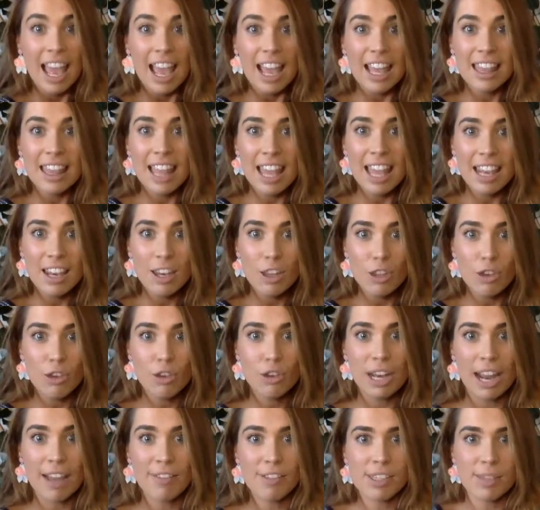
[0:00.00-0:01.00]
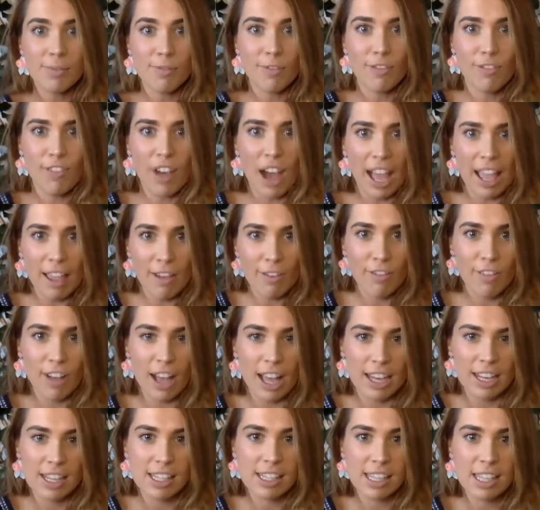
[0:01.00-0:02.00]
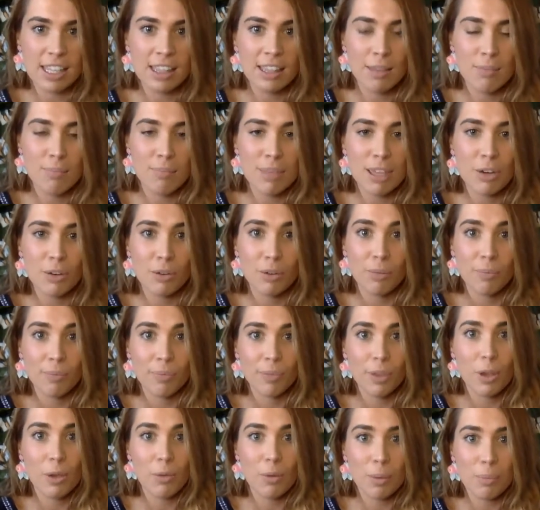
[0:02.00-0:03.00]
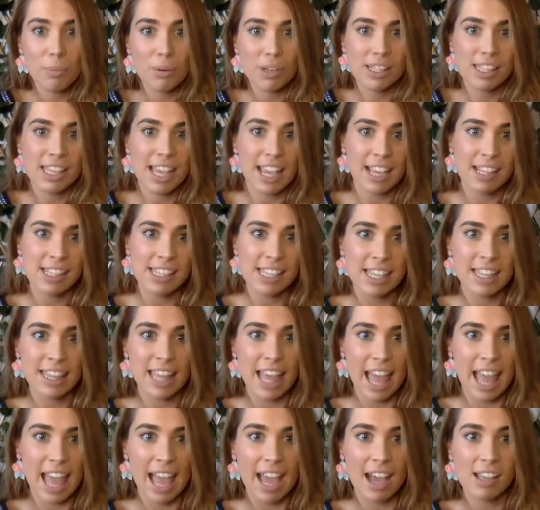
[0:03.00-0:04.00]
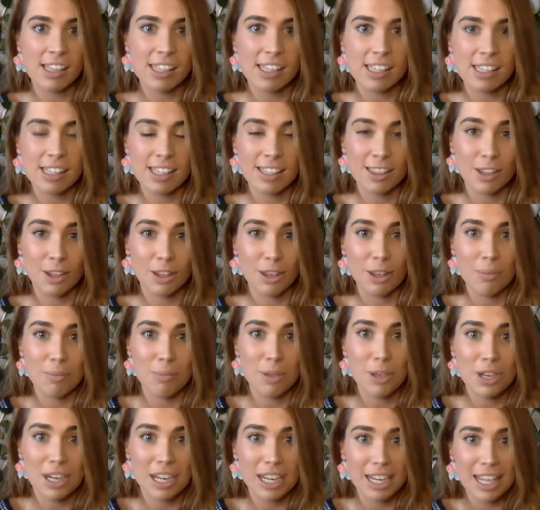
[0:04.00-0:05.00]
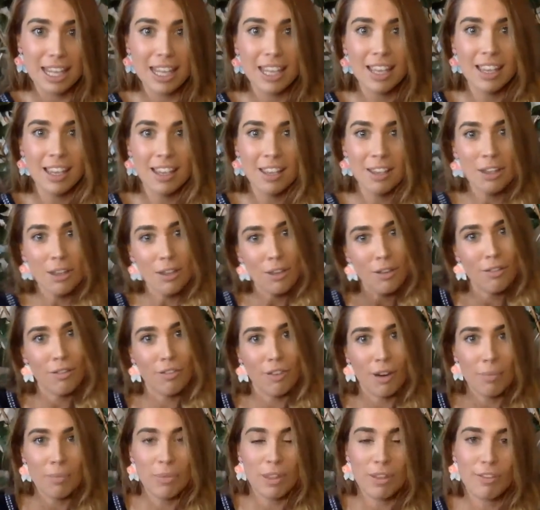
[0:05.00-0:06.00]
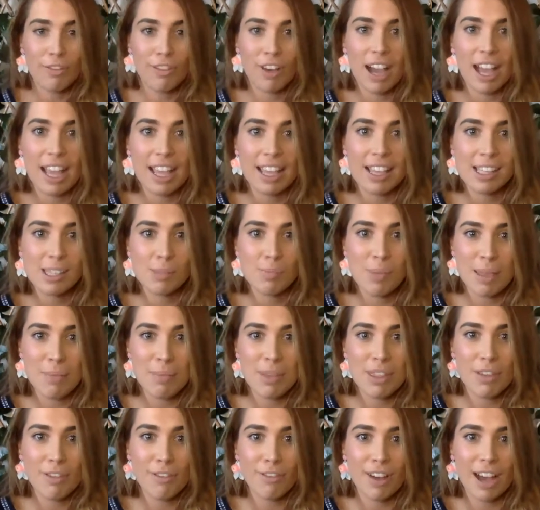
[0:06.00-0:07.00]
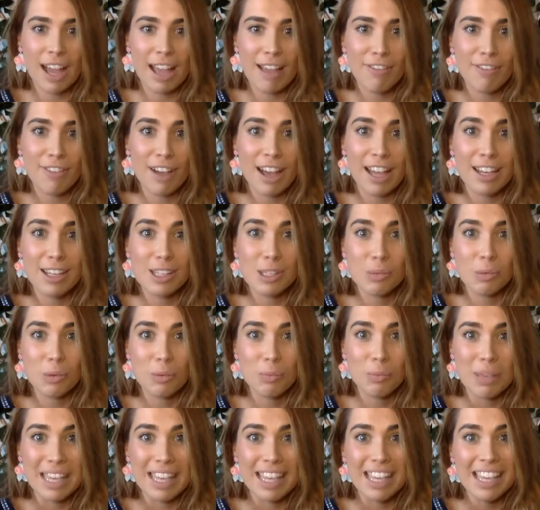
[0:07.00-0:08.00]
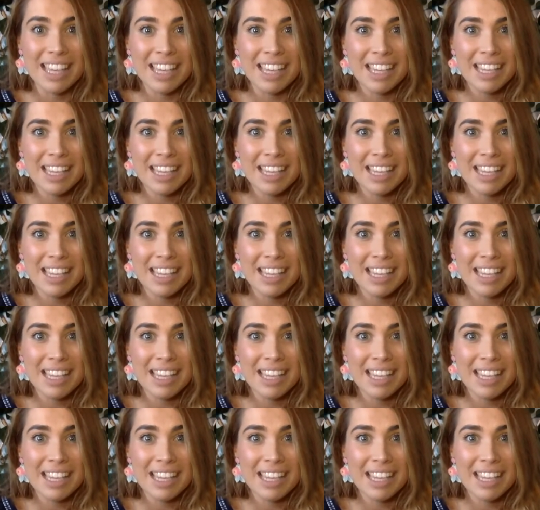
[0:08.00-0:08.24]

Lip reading: And then you could have some firefighters in the middle who are protecting the houses and the community from the fires. Maybe the firefighters will be